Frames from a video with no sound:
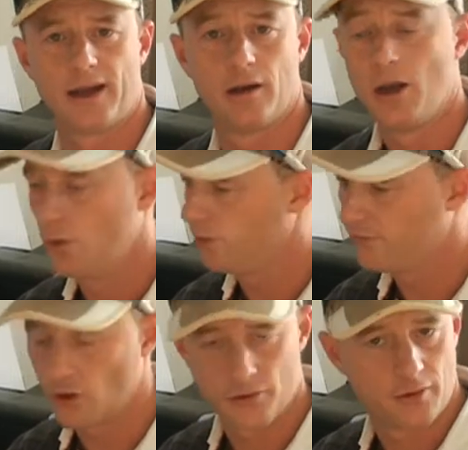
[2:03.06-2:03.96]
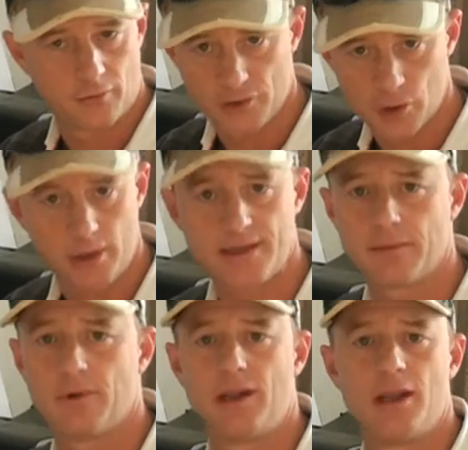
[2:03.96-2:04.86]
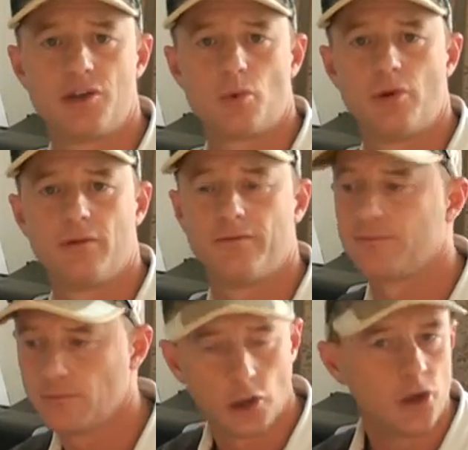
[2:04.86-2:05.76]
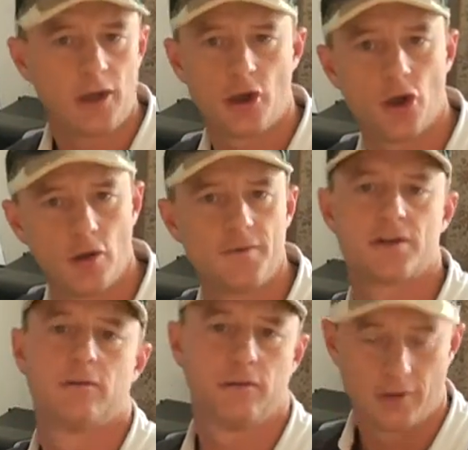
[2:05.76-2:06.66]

at it. We've gone through 20-something years worth of learning curves,